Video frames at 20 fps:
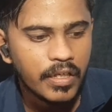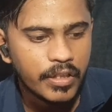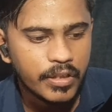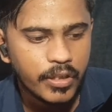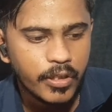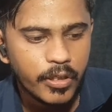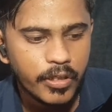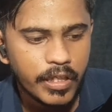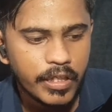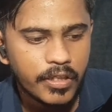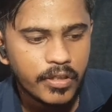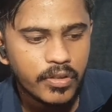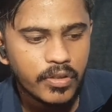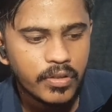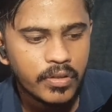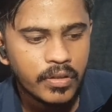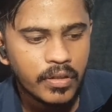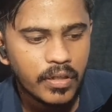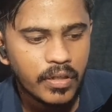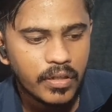you need to
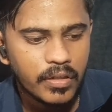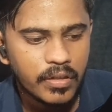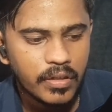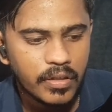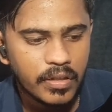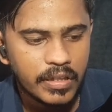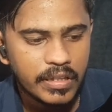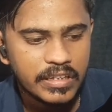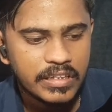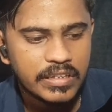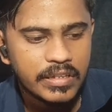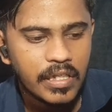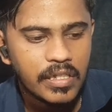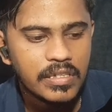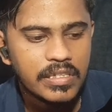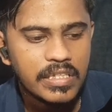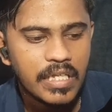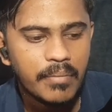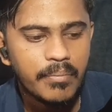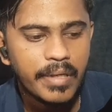install
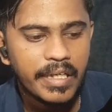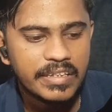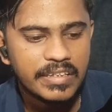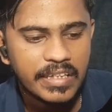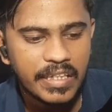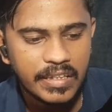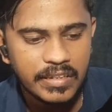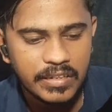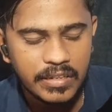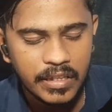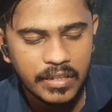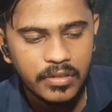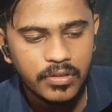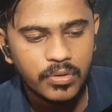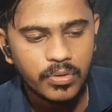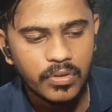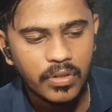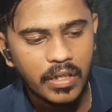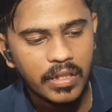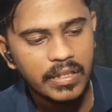some extension
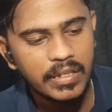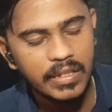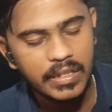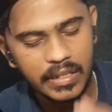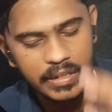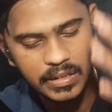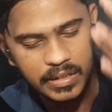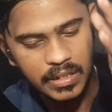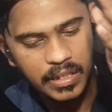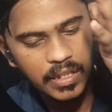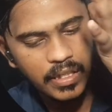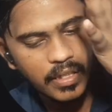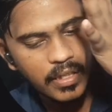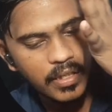to run this